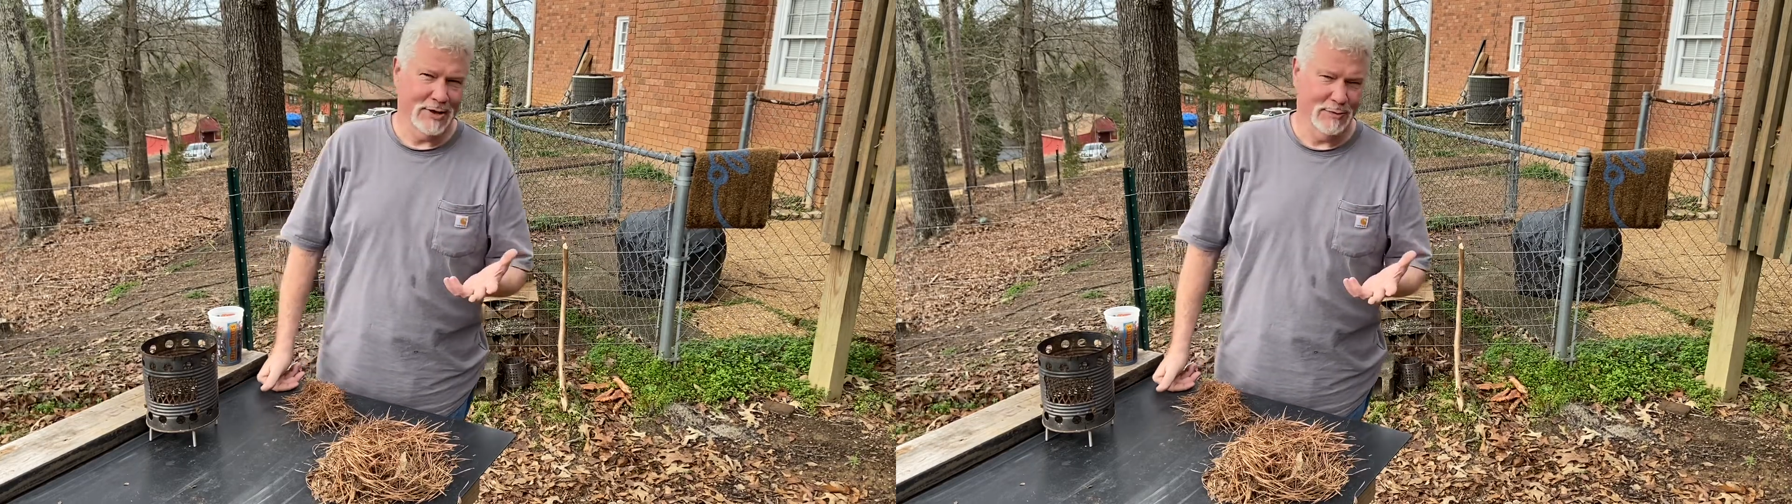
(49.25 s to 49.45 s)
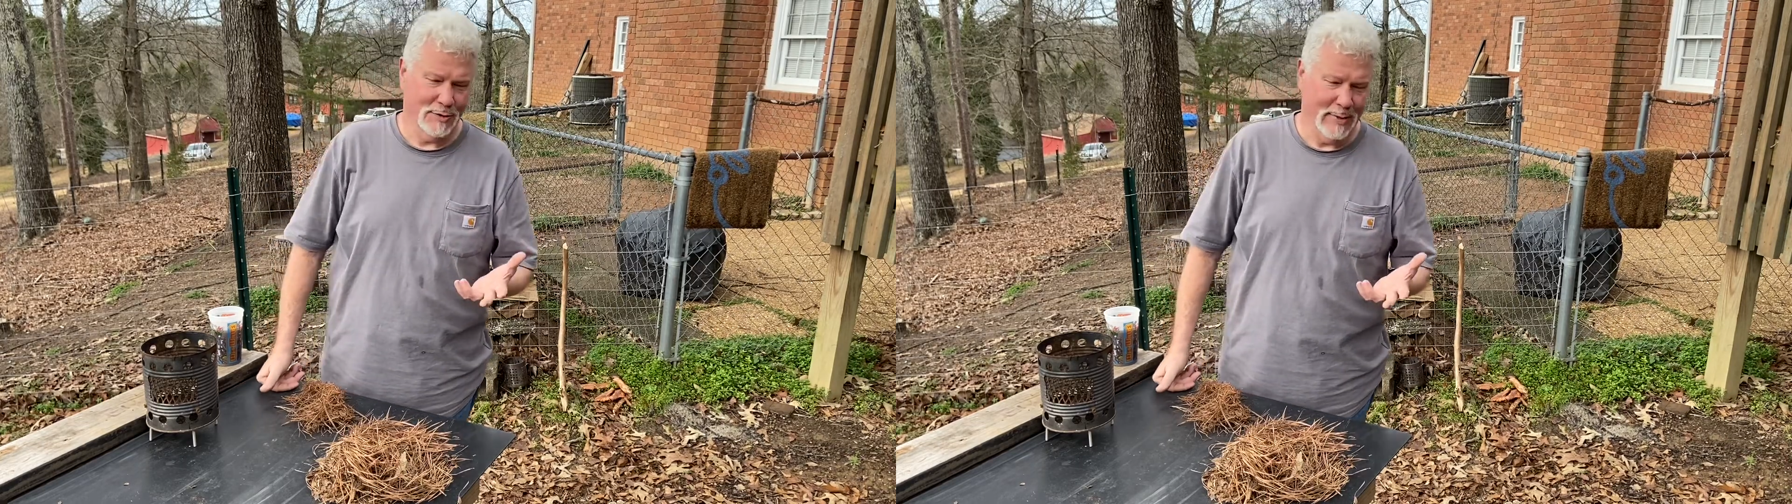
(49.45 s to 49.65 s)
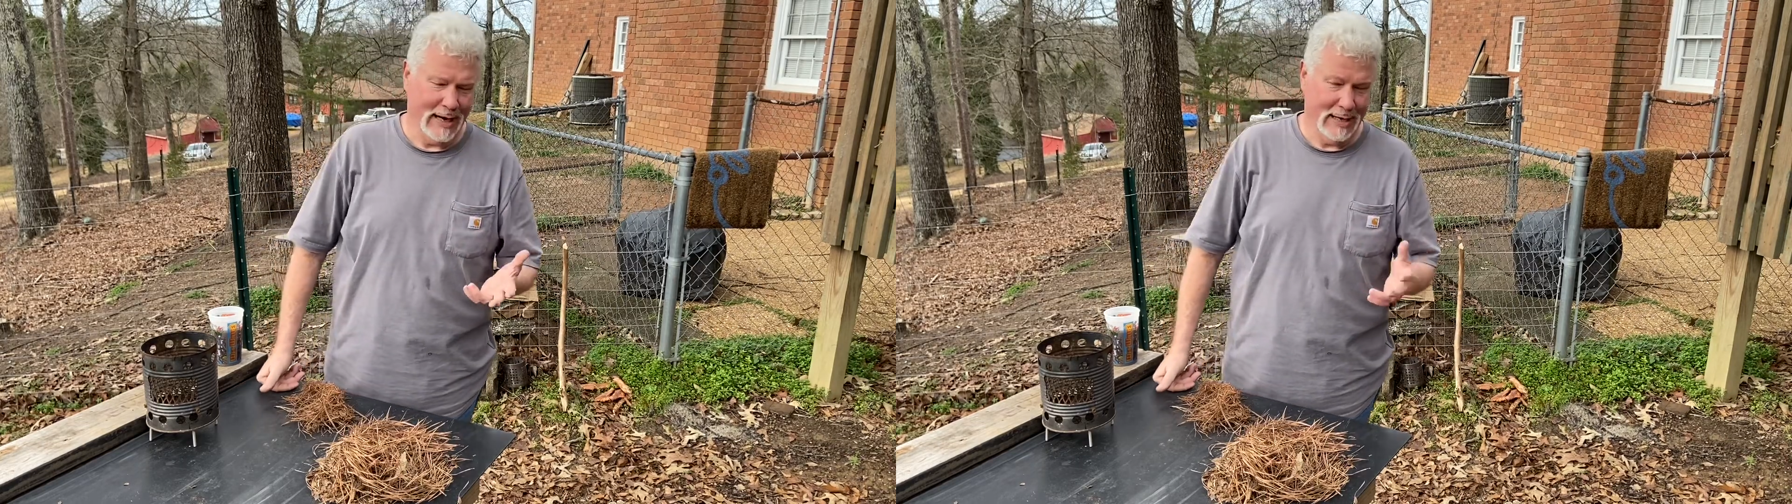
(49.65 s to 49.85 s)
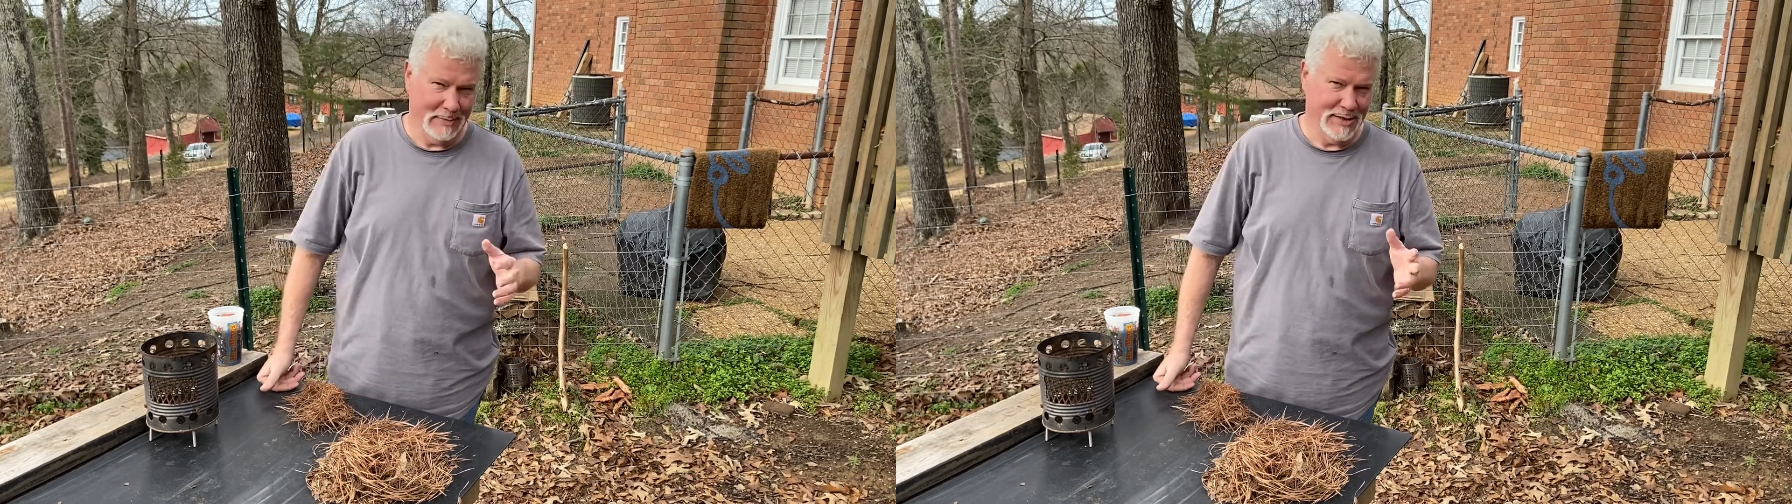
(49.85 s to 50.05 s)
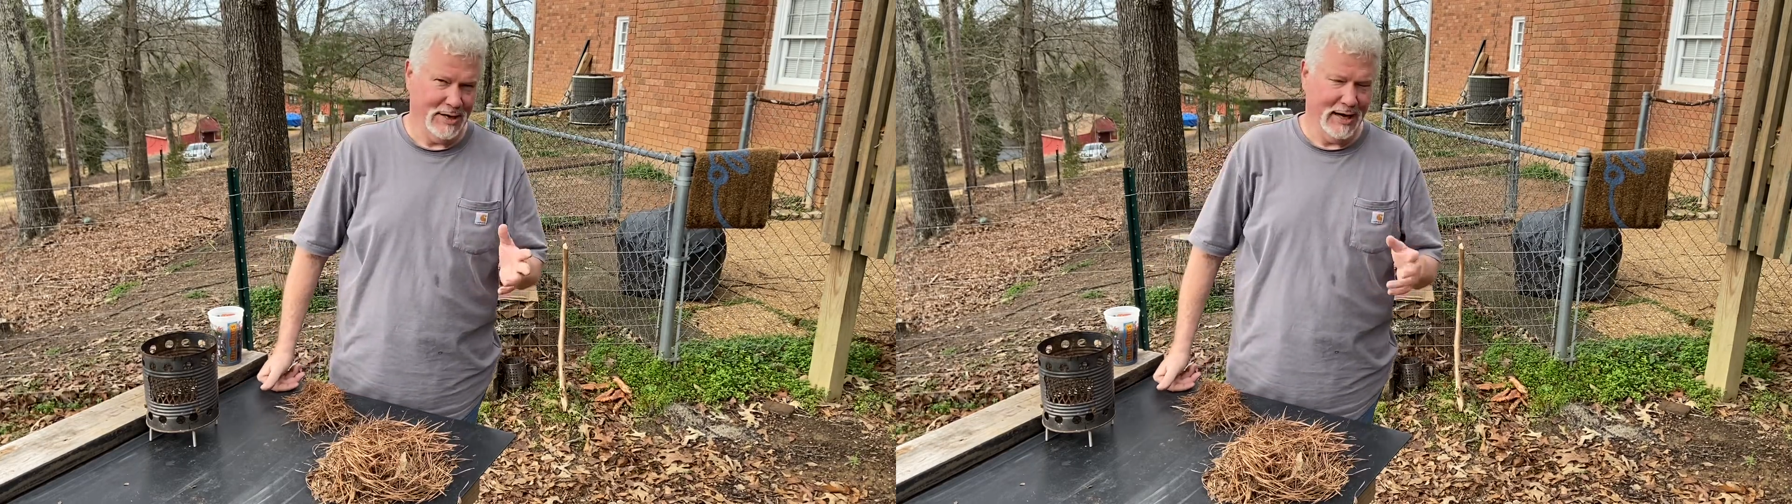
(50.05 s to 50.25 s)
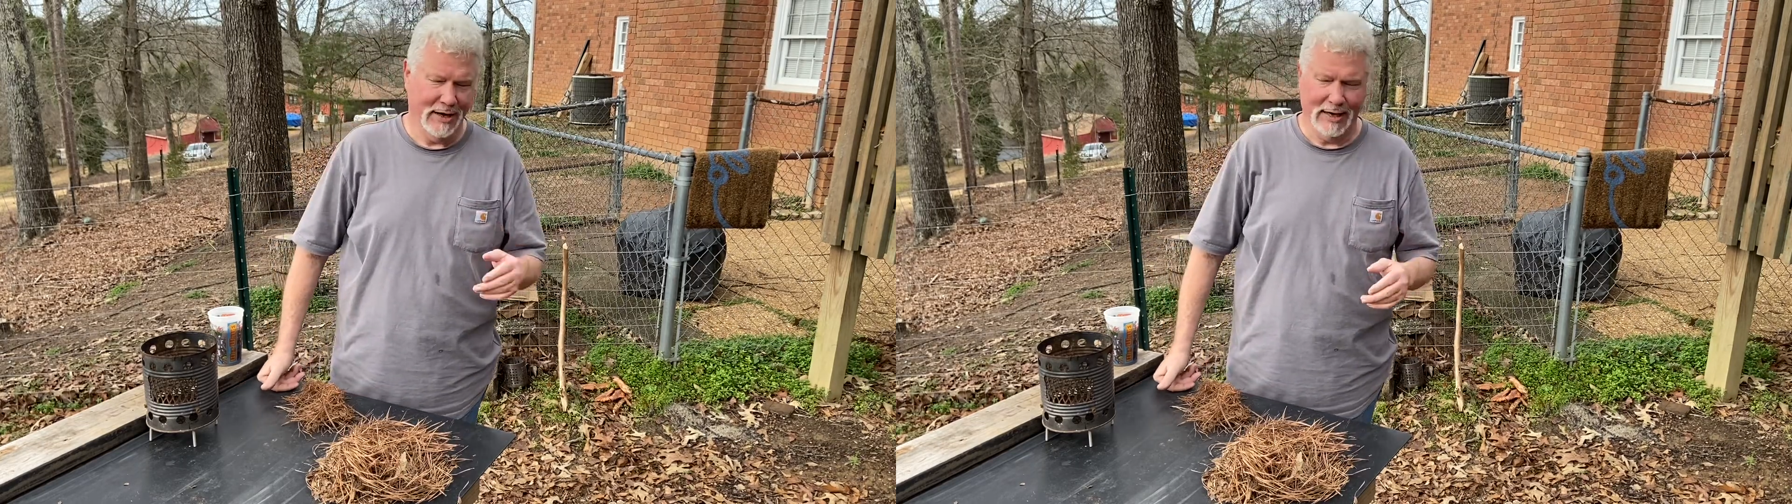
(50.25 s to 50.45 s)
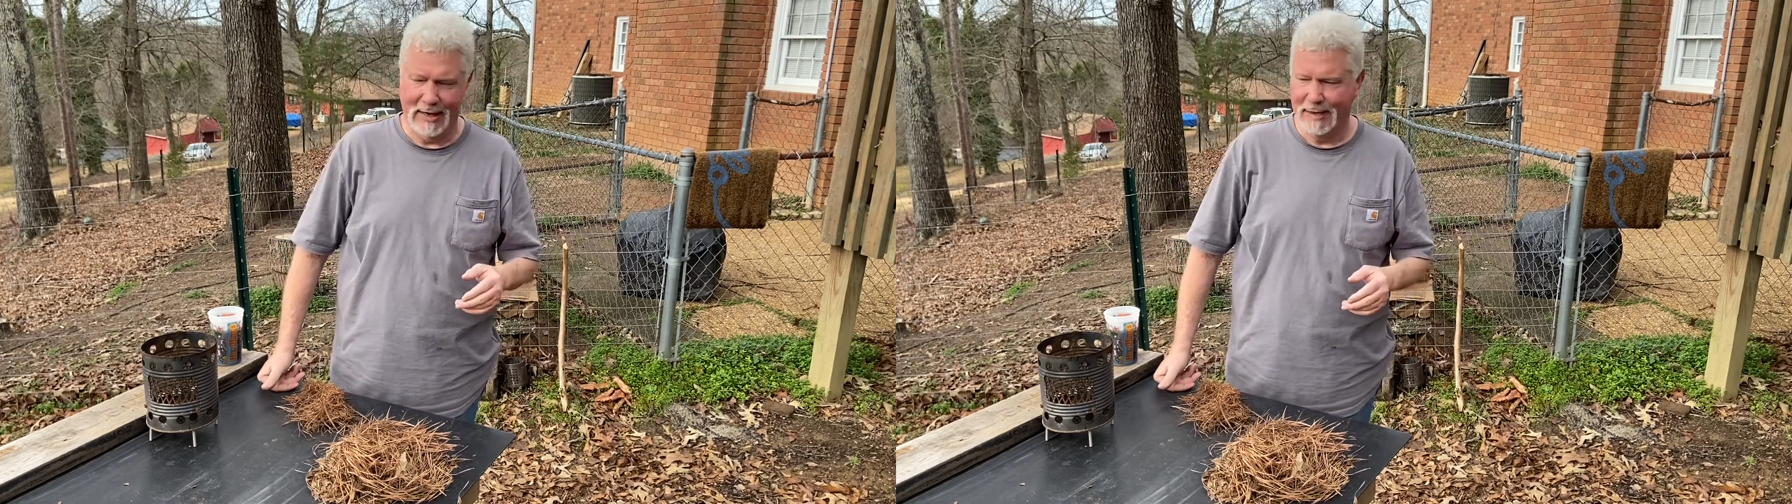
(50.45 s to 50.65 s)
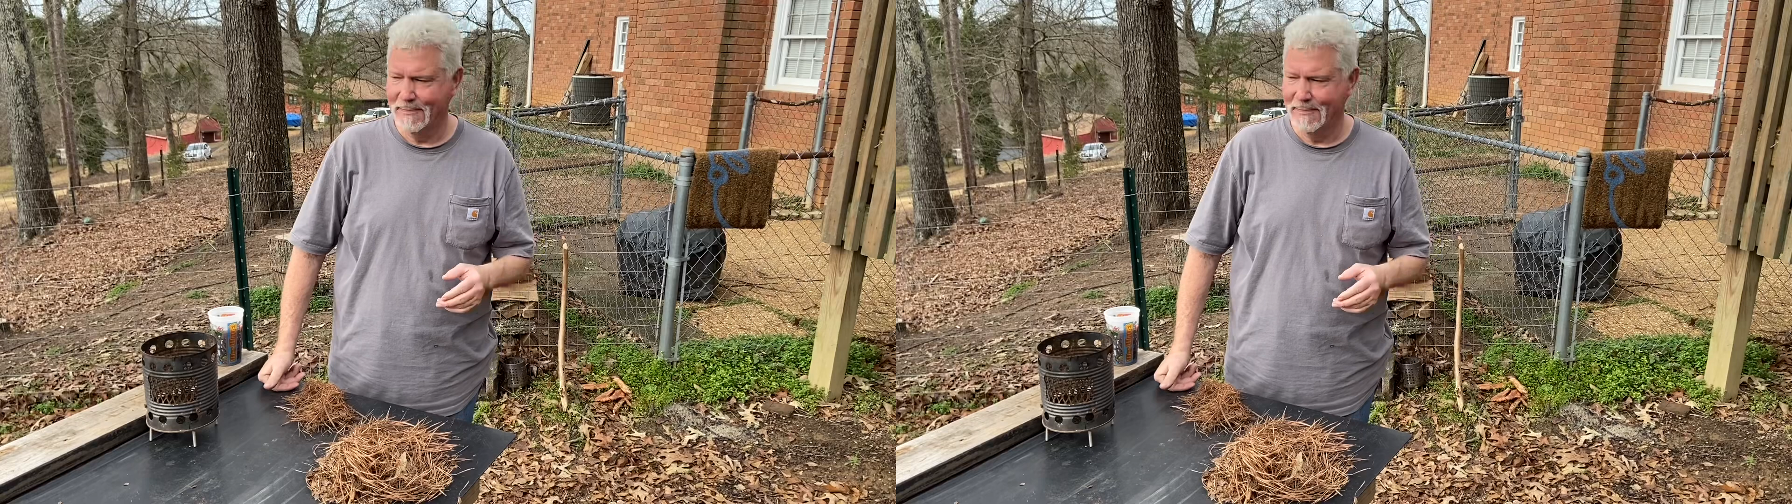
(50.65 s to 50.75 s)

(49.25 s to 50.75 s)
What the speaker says: was bad, my tire guy.